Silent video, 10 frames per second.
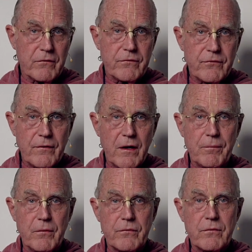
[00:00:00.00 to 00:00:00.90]

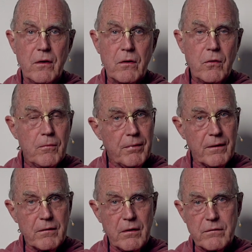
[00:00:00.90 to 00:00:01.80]
disciples,
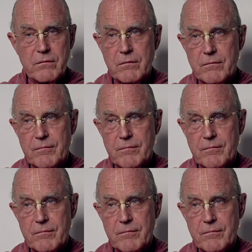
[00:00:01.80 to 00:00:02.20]
Kumbhan Das,